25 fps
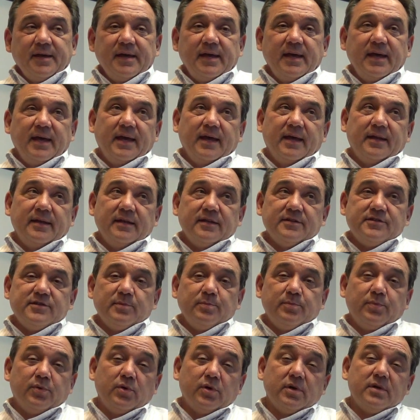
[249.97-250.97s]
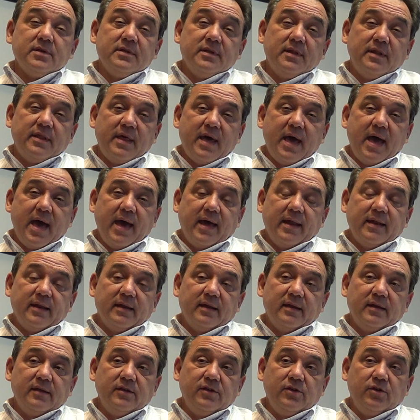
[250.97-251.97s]
And it's important
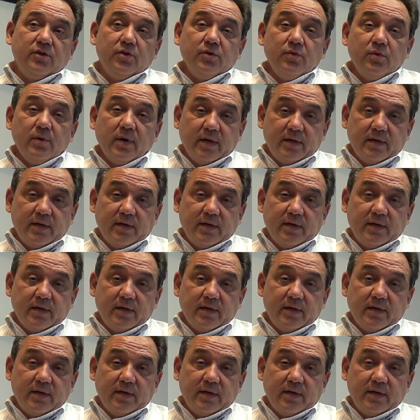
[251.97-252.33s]
that you